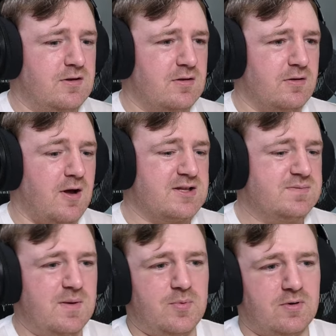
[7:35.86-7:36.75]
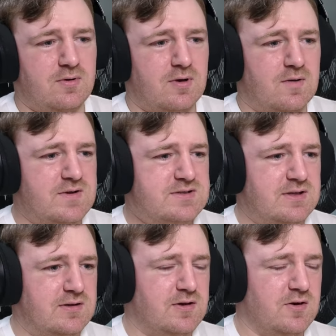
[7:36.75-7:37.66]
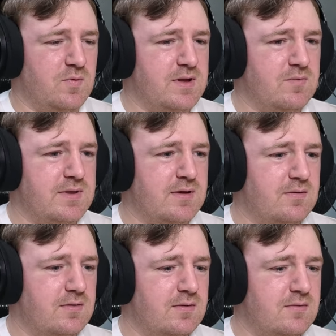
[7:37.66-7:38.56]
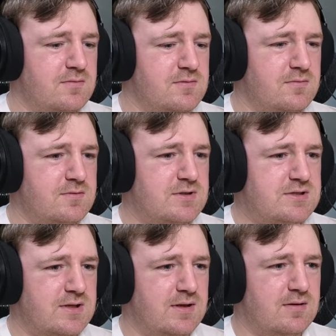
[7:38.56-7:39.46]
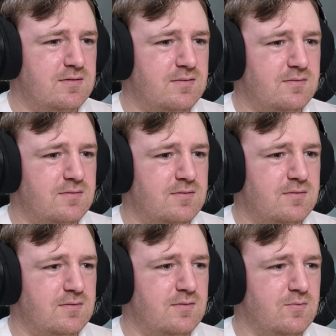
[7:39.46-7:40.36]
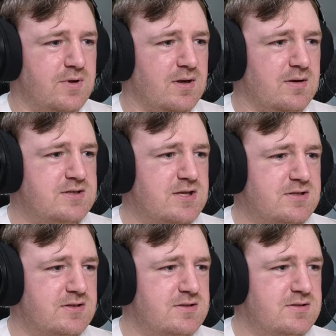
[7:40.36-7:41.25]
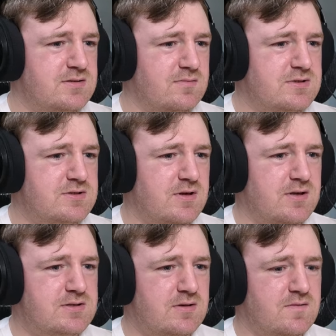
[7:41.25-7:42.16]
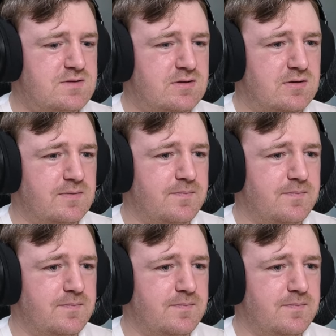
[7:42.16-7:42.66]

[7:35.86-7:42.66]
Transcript: lots of people, obviously, you can win without just like winning decisions with strikes, obviously.